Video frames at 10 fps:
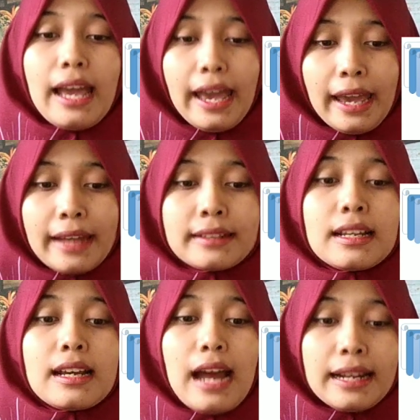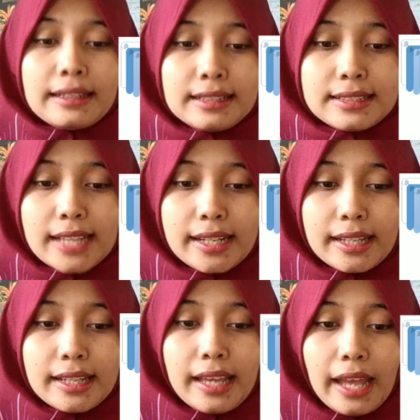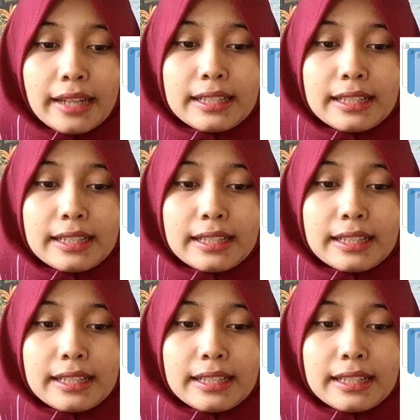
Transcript: and understanding and